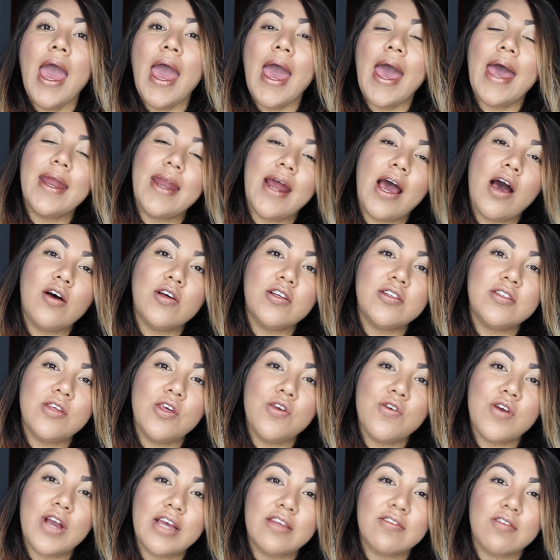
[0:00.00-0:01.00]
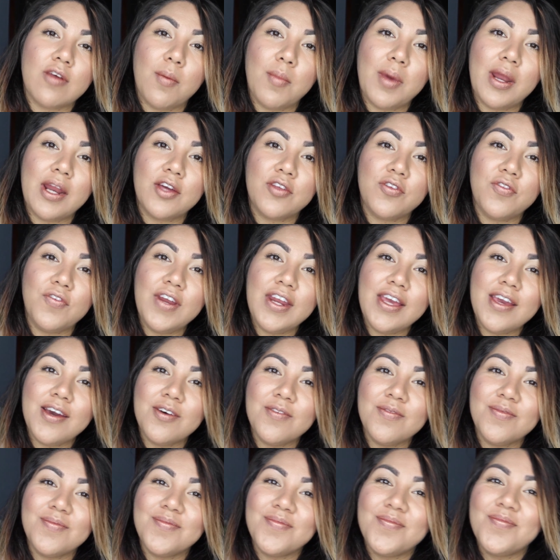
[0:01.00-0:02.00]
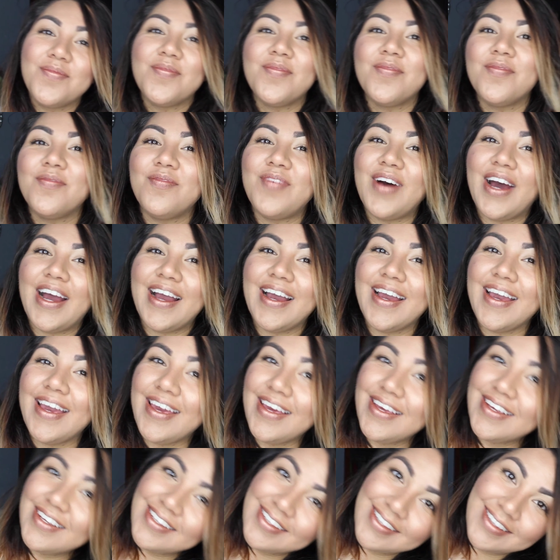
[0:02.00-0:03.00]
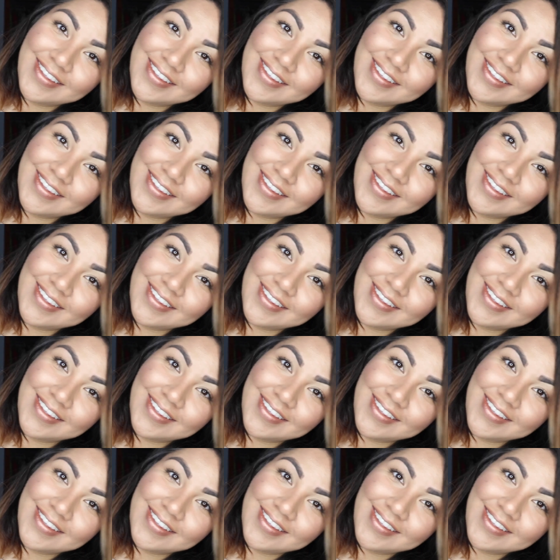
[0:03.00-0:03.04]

and I'll see you guys on my next video. Bye.